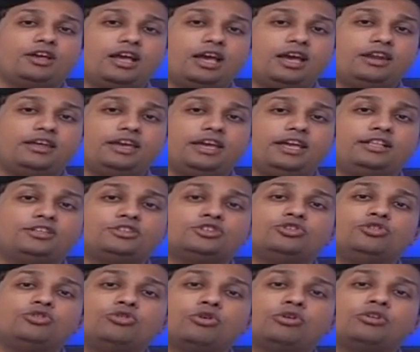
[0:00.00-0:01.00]
and
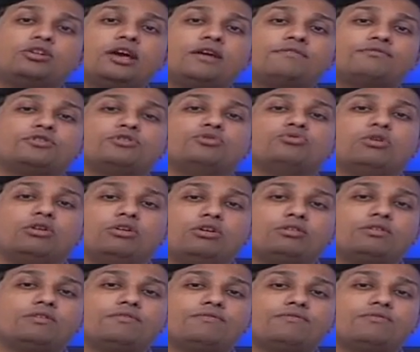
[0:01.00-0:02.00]
hence you don't have to do a
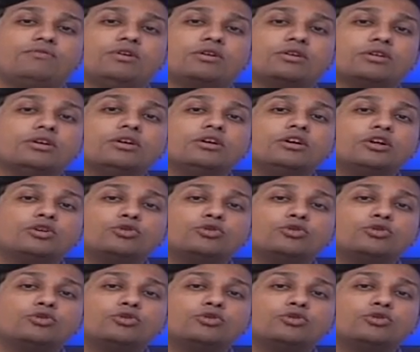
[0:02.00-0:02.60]
lot of work